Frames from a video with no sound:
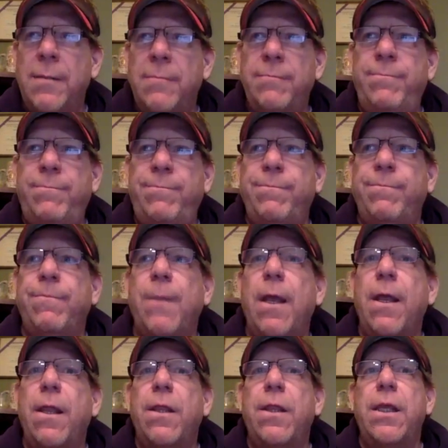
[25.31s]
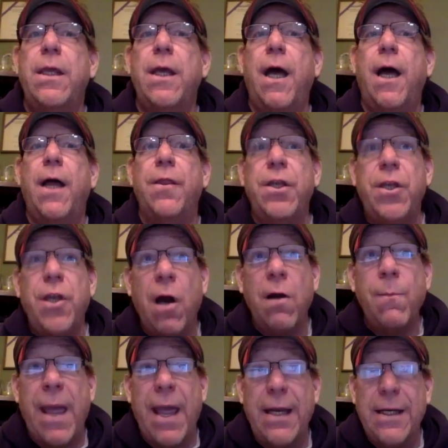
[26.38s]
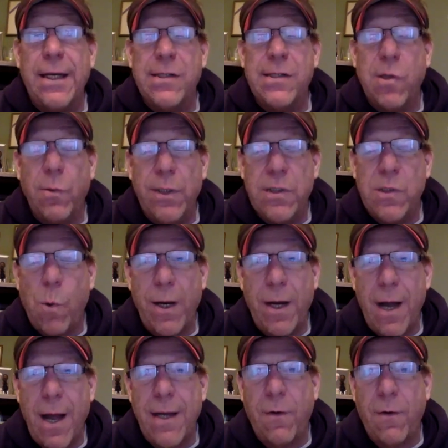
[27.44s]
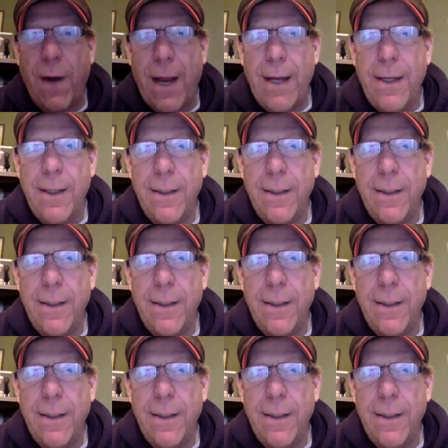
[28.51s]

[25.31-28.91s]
the young man. He's only 29, Greg.